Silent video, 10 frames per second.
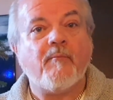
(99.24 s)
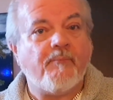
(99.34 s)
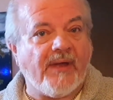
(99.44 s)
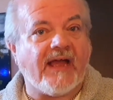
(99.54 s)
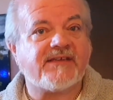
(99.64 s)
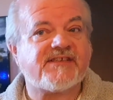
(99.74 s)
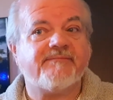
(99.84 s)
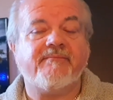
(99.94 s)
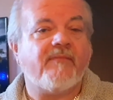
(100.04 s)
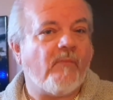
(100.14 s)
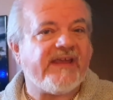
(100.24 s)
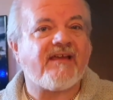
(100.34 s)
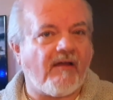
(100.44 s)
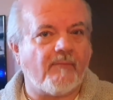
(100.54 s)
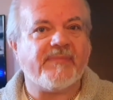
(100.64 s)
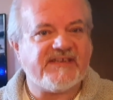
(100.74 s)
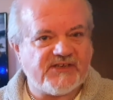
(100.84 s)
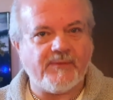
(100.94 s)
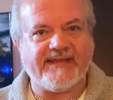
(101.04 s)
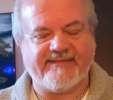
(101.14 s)
But we can't be
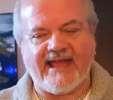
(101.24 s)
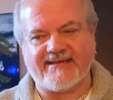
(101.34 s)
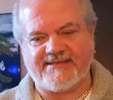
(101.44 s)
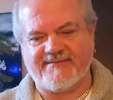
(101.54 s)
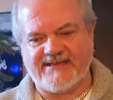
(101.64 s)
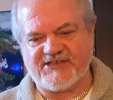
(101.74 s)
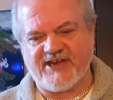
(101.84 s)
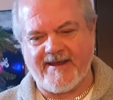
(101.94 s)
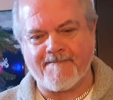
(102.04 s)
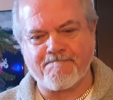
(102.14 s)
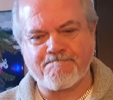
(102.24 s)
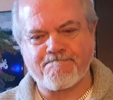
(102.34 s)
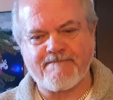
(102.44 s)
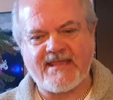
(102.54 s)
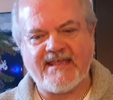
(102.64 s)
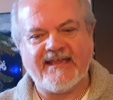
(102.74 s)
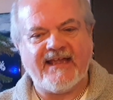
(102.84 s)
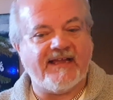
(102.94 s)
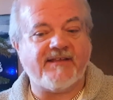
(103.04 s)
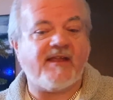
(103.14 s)
doing that this year.
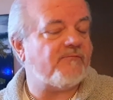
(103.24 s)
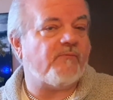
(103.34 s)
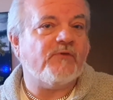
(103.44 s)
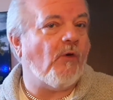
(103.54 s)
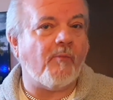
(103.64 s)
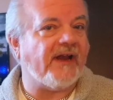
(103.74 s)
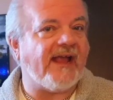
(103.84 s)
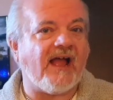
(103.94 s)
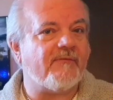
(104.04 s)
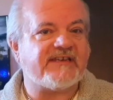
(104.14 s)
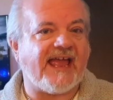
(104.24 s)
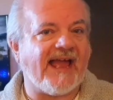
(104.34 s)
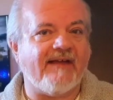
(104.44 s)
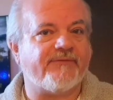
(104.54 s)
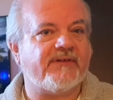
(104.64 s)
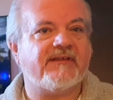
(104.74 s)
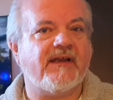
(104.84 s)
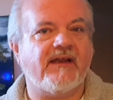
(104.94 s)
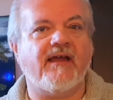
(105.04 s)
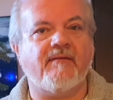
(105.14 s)
Normally I would have
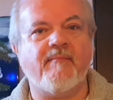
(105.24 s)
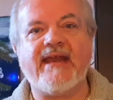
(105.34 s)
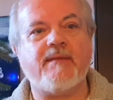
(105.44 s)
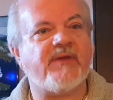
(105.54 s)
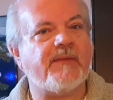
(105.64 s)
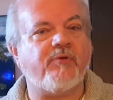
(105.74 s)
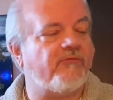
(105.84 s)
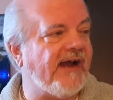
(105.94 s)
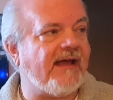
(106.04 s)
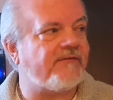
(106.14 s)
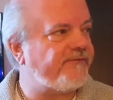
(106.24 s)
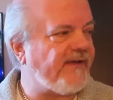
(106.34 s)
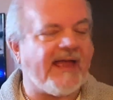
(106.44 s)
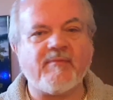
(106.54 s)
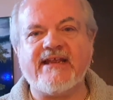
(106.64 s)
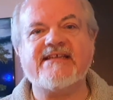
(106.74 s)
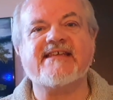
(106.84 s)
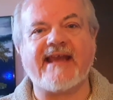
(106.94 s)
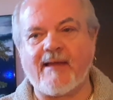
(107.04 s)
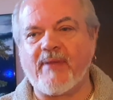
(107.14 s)
many people round, families in
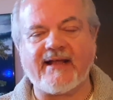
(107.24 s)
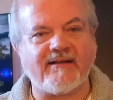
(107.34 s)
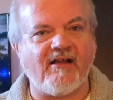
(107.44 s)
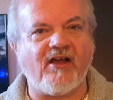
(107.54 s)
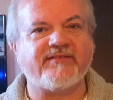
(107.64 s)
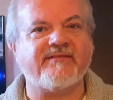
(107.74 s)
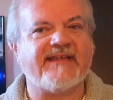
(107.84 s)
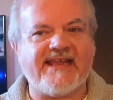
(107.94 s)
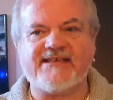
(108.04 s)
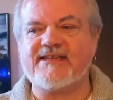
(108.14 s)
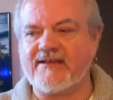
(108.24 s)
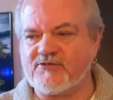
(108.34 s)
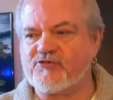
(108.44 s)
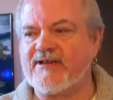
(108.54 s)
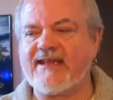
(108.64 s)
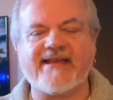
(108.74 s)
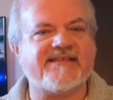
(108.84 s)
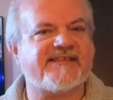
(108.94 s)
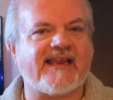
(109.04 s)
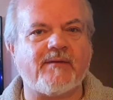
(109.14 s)
our back garden, eating and drinking and
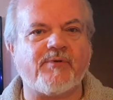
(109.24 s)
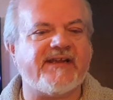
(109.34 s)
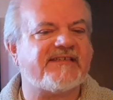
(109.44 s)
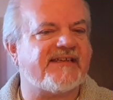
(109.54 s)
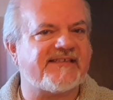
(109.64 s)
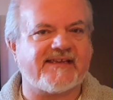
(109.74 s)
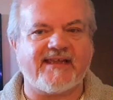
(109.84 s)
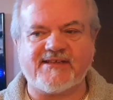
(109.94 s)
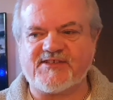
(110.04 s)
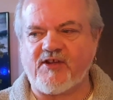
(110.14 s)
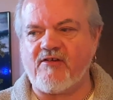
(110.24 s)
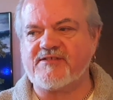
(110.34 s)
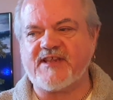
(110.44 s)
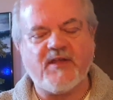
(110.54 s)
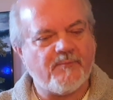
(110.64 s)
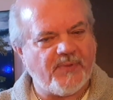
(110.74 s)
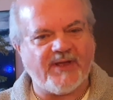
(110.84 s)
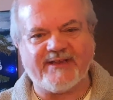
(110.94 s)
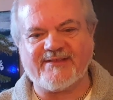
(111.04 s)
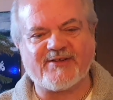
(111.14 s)
celebrating, singing songs,
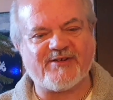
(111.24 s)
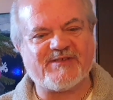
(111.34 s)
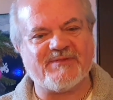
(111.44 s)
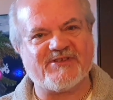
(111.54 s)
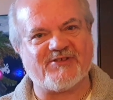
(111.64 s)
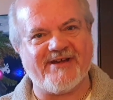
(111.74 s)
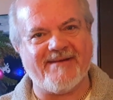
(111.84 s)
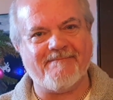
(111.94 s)
burning the Christmas tree.